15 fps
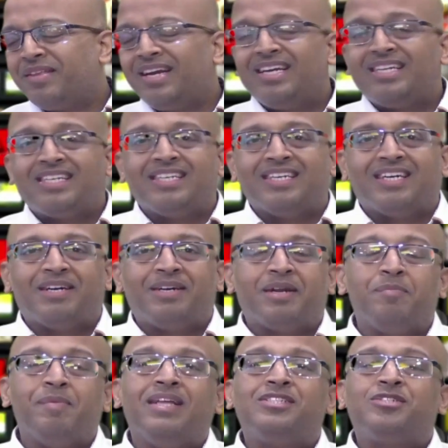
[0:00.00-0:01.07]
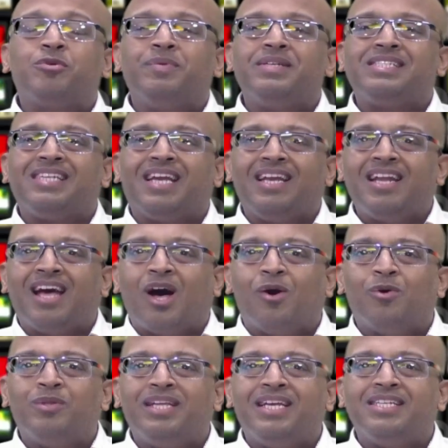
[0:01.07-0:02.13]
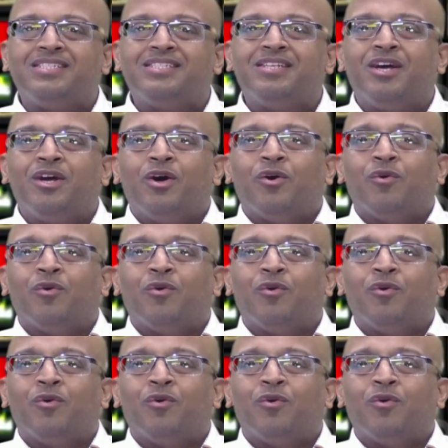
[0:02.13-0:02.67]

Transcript: it remains to be seen how these